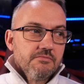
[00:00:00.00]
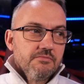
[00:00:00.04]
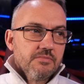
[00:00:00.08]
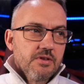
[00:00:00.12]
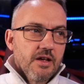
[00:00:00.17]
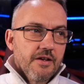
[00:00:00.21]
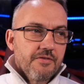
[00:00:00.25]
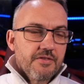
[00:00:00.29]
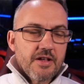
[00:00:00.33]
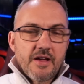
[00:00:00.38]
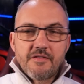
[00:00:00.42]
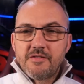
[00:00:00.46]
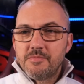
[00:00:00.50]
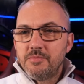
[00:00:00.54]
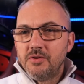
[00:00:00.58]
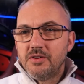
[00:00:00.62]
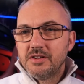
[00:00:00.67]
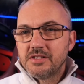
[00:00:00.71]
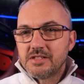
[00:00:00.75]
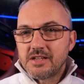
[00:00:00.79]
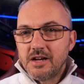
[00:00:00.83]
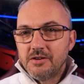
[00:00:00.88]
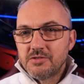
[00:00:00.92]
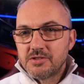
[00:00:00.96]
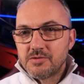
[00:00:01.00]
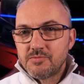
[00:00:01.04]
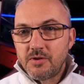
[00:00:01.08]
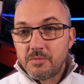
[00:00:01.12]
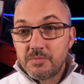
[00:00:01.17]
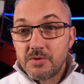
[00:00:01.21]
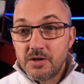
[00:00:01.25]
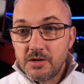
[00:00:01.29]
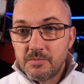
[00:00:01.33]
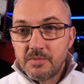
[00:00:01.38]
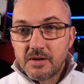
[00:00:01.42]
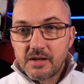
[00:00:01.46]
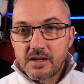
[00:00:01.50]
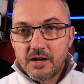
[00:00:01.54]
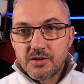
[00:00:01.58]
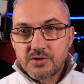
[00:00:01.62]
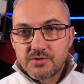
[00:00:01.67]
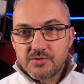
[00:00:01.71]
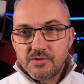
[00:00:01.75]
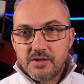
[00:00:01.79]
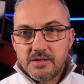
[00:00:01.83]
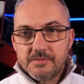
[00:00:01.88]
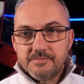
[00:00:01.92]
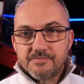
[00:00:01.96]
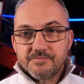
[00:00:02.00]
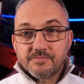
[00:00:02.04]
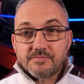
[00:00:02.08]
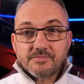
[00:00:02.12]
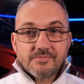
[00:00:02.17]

that if David Moyes goes and Rob Newman goes, right?